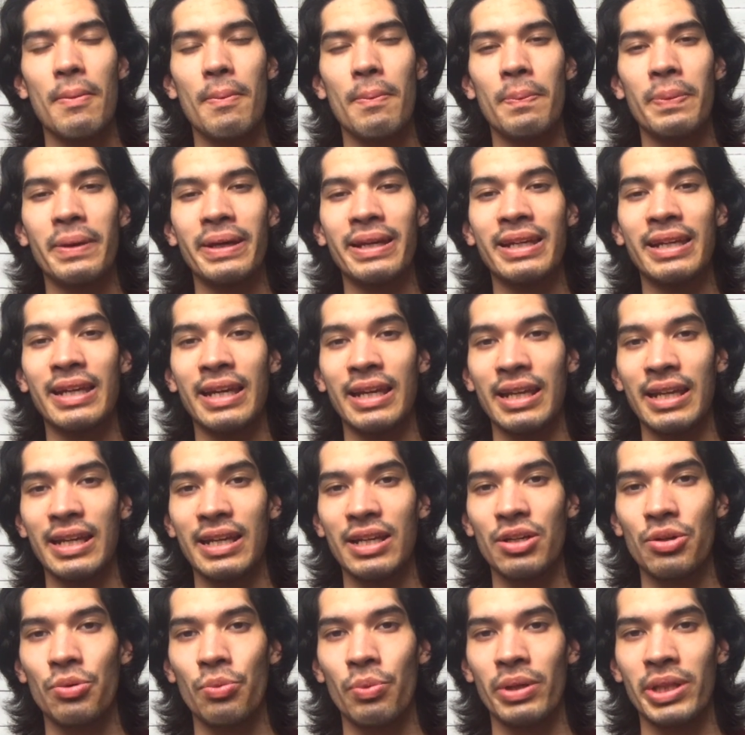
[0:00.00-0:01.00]

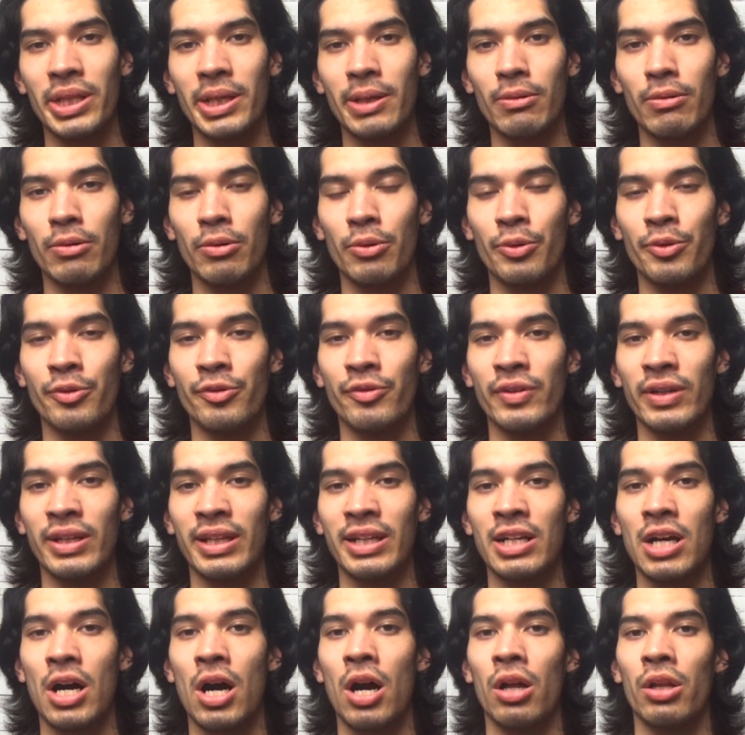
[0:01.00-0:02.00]
beginning when they were
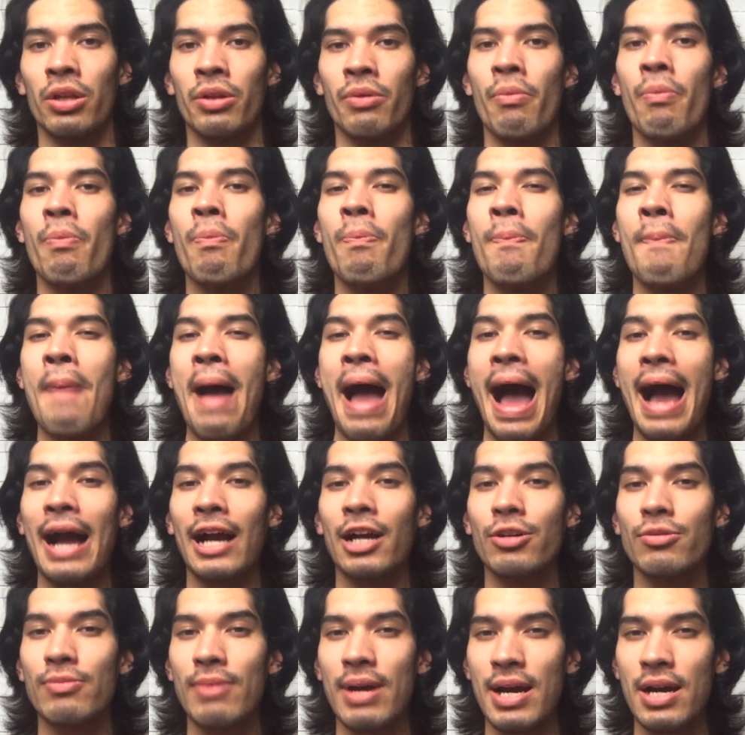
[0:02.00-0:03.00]
revealing all the
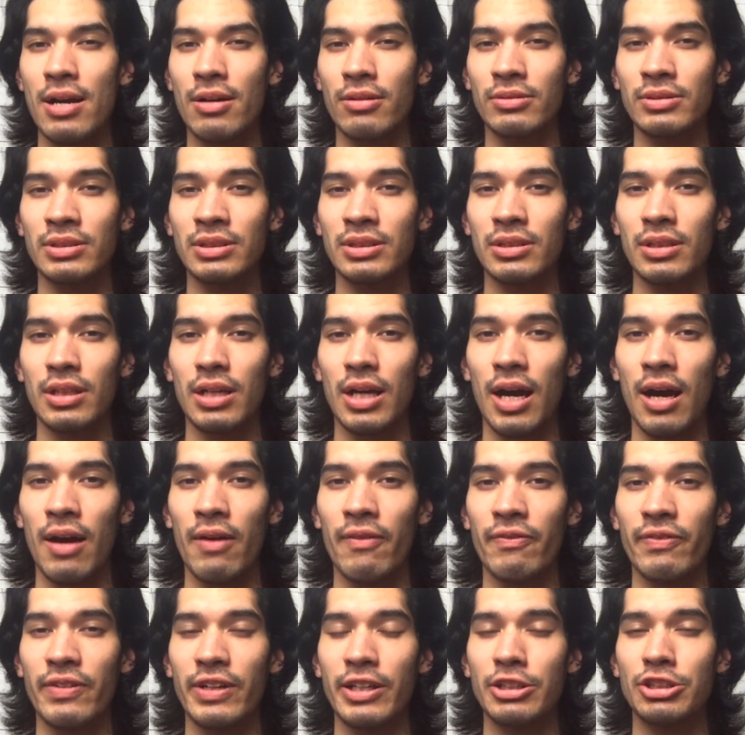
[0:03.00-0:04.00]
background
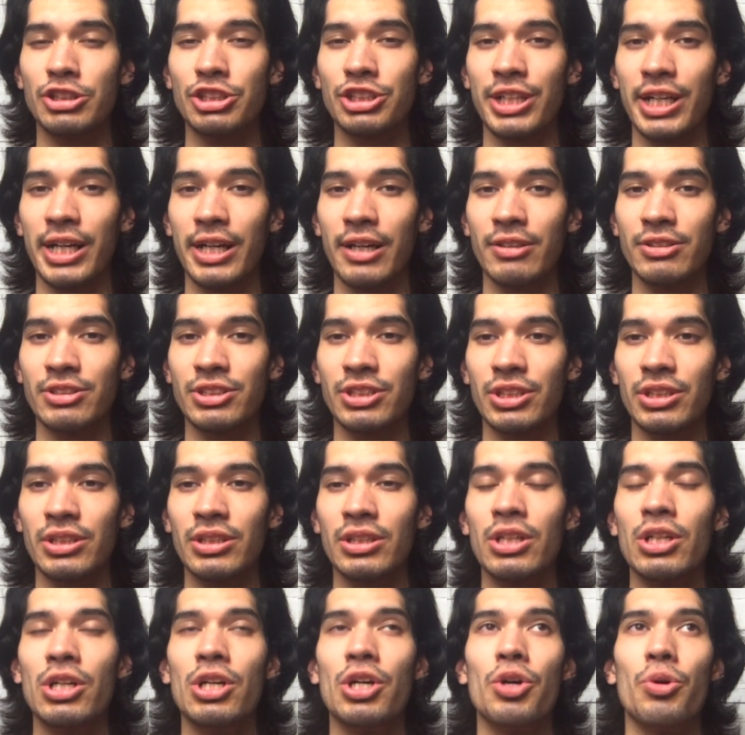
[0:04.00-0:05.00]
of each
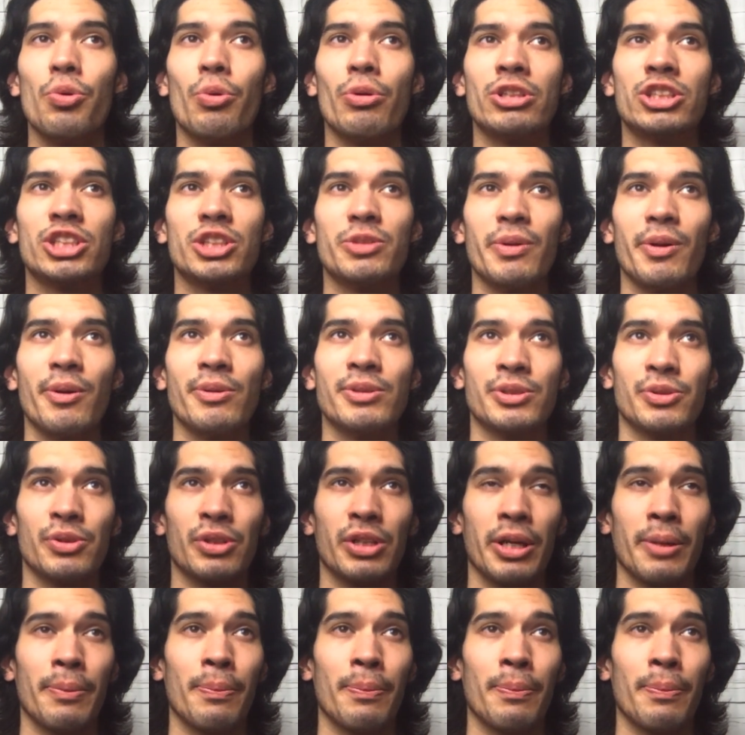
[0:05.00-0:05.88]
character, which to me was really